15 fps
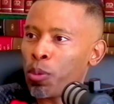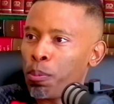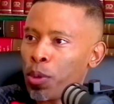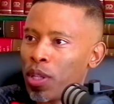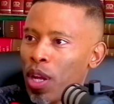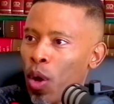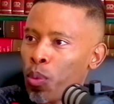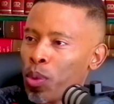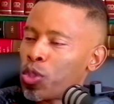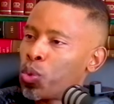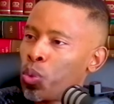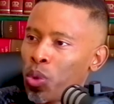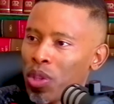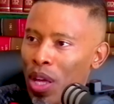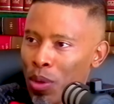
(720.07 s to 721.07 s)
to put down was
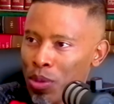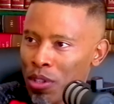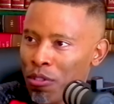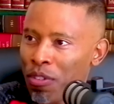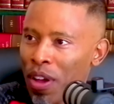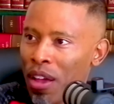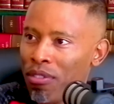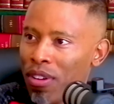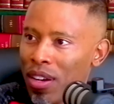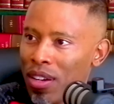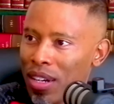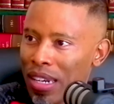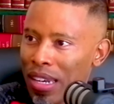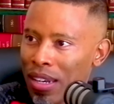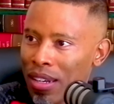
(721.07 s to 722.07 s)

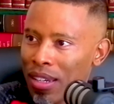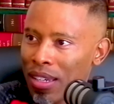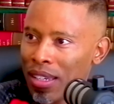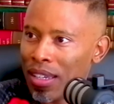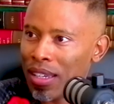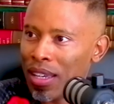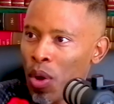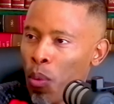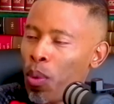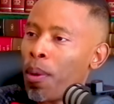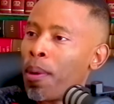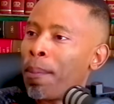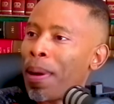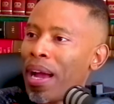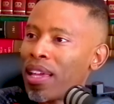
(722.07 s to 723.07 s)
2,500 Rand. Yeah. We
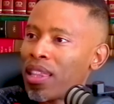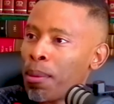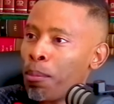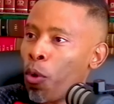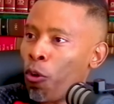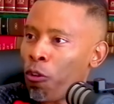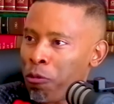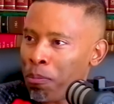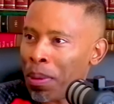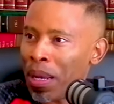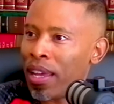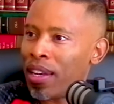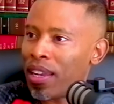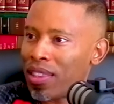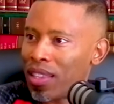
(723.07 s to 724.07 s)
were buying them off
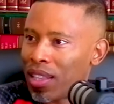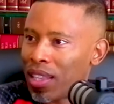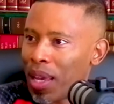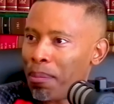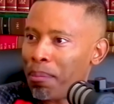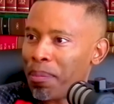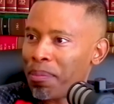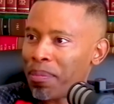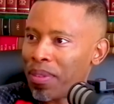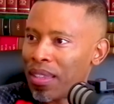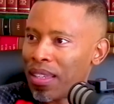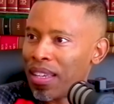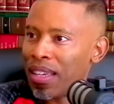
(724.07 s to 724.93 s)
plan at the time. Yeah.